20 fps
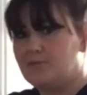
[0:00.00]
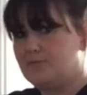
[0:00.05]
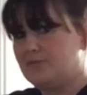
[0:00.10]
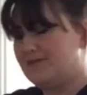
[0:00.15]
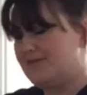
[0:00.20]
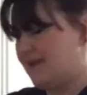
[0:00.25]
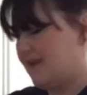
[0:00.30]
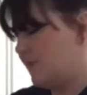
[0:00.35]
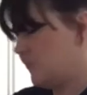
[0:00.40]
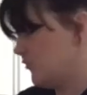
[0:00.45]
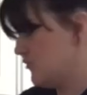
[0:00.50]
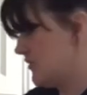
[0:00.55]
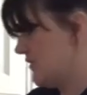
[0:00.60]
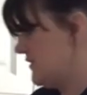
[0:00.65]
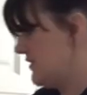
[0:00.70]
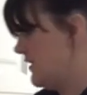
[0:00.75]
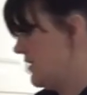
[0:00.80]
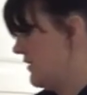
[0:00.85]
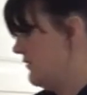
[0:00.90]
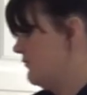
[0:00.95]
potatoes
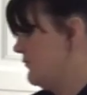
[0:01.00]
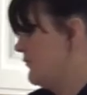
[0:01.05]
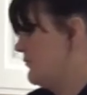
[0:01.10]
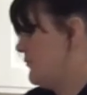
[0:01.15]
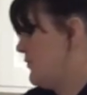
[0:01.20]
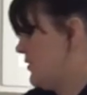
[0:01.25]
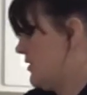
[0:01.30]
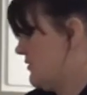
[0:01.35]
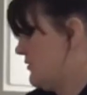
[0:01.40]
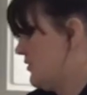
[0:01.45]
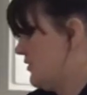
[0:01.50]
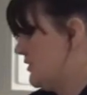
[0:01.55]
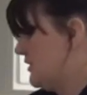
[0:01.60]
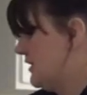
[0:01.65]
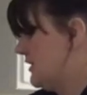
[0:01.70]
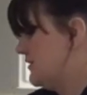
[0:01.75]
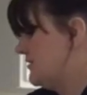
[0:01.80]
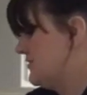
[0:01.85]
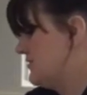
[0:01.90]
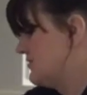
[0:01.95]
and the
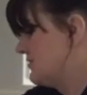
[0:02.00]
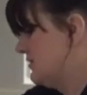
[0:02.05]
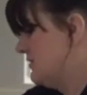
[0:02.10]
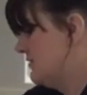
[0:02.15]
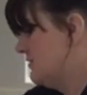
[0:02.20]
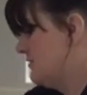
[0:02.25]
onions.